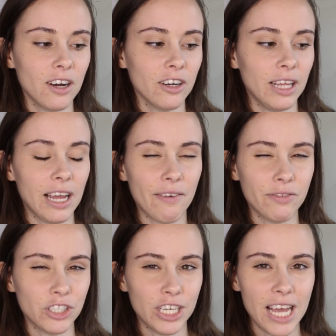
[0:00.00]
or like
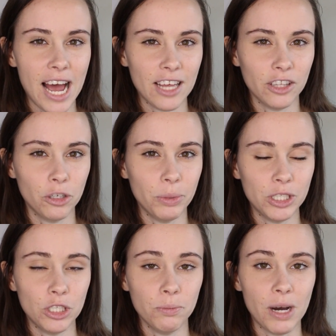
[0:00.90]
after he had a little
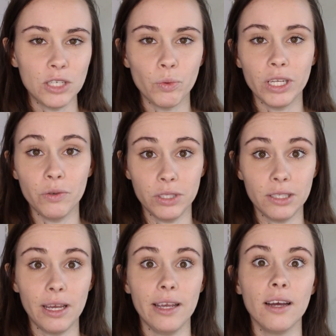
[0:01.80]
bit too much when he was
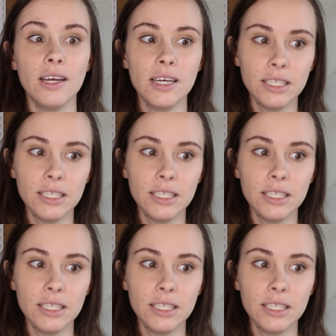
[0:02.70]
like